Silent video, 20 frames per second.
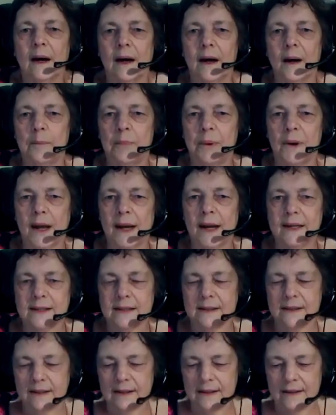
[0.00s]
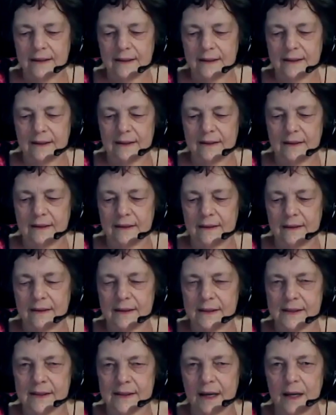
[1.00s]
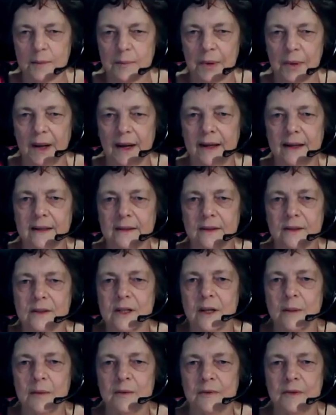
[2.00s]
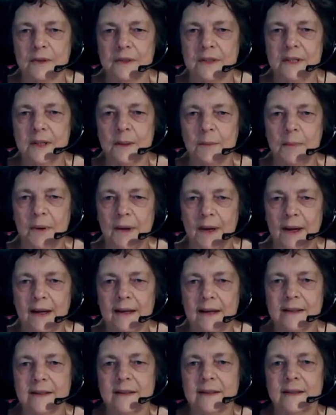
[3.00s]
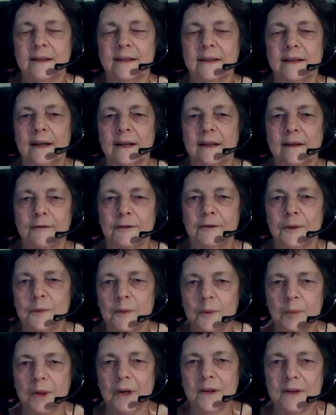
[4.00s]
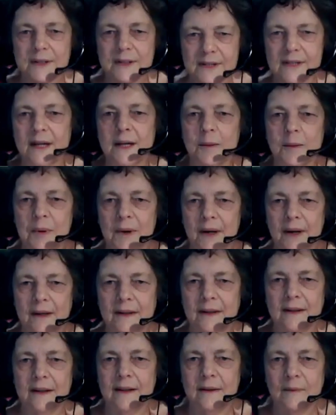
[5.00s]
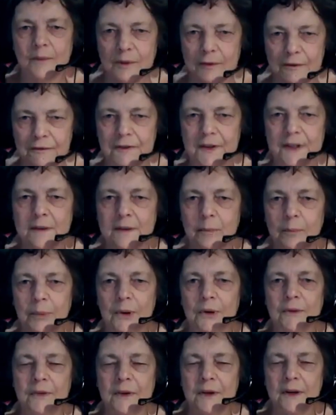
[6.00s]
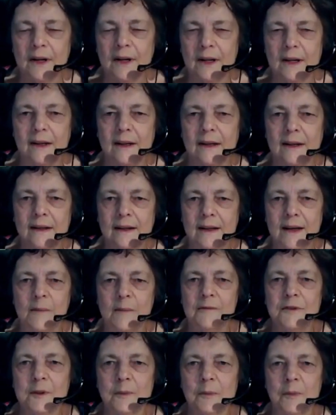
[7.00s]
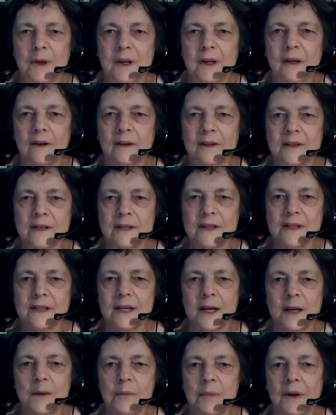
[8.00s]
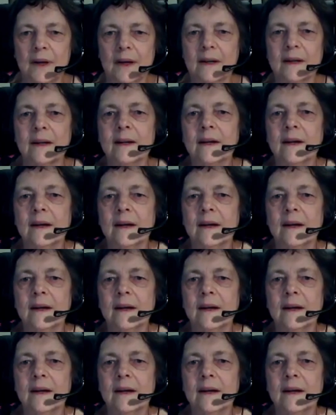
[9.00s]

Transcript: a plate, a side plate on top of a dinner plate, and the food will be on the side plate and it will fit perfectly, comfortably onto the side plate.